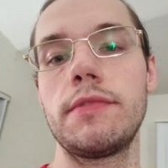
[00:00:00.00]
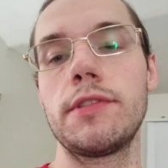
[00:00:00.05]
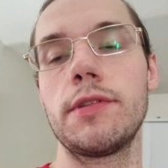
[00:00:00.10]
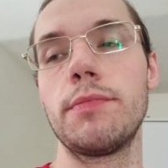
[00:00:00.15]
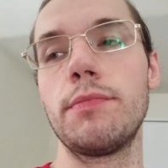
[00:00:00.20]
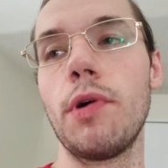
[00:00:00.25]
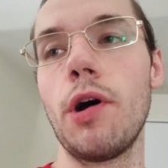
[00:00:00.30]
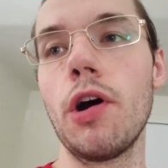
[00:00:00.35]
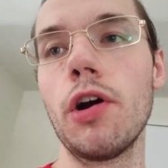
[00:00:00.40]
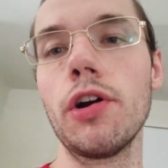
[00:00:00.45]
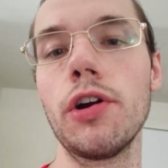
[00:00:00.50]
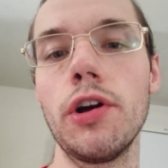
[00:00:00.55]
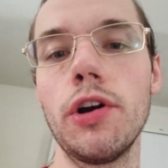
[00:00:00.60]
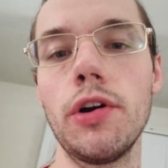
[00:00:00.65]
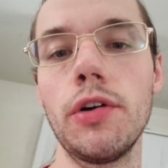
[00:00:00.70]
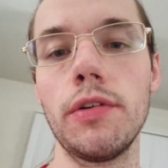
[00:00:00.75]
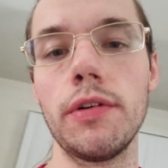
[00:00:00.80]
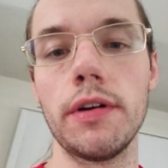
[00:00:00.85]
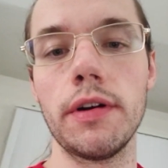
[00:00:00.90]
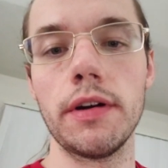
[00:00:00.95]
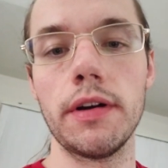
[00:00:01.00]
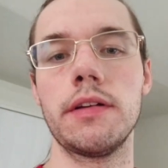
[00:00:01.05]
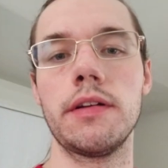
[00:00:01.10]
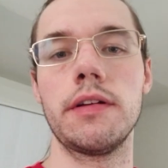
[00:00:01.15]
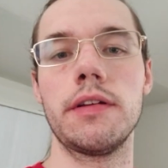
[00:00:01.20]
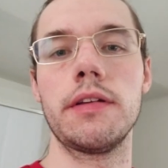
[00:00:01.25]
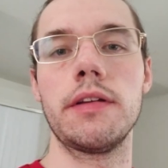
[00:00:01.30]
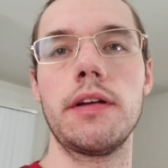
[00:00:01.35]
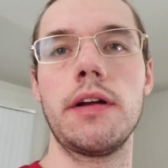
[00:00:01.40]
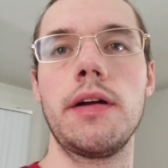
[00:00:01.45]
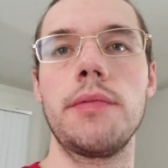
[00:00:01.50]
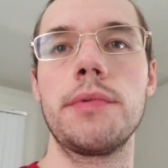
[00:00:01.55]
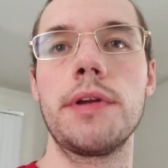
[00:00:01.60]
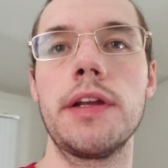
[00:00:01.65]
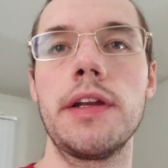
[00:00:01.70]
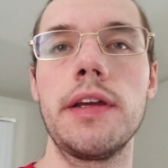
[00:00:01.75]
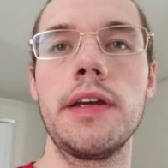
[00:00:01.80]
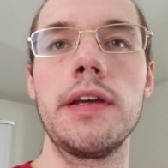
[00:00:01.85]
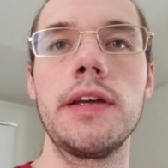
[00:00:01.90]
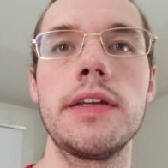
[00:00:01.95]
Tomorrow, I'm
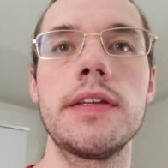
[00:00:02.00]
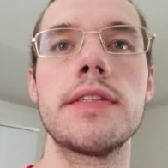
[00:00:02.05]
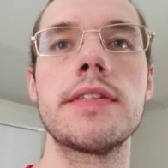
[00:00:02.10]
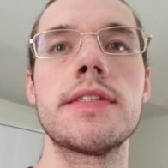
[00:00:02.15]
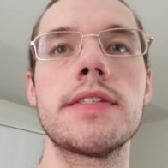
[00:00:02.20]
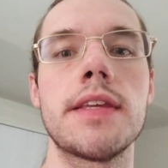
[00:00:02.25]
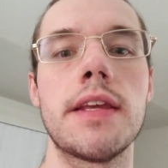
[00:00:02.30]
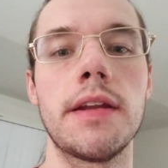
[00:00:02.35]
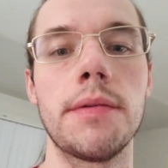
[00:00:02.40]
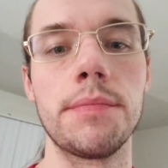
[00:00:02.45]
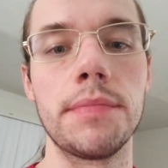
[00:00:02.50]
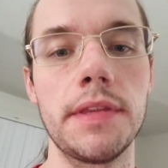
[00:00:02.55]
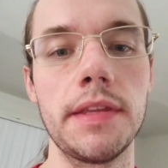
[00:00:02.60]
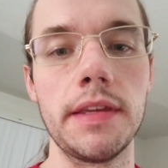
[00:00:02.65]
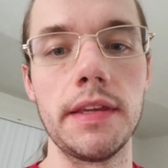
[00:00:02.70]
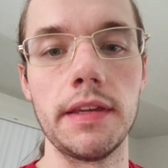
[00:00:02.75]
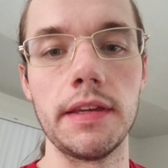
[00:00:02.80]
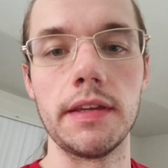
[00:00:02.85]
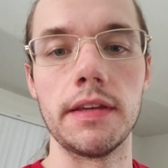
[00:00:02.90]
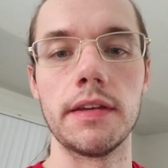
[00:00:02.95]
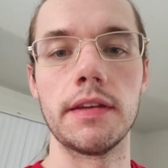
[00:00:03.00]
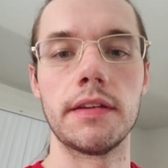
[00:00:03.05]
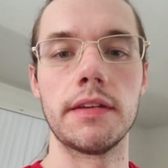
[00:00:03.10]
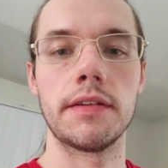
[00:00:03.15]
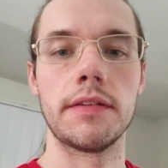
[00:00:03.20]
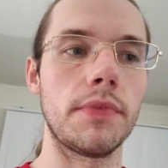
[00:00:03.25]
gonna set up the